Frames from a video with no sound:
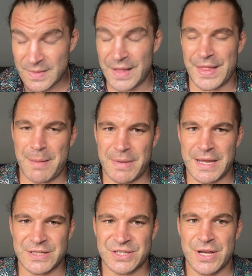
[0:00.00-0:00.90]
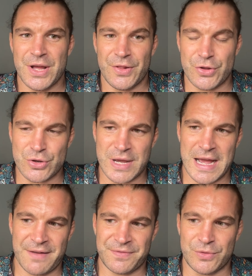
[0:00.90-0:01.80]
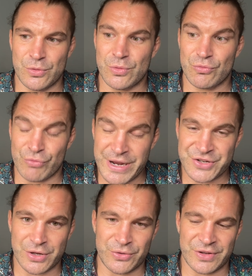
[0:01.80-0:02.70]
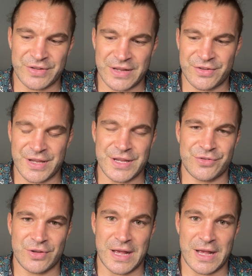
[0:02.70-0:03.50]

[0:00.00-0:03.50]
That means that you have to reach those intensities,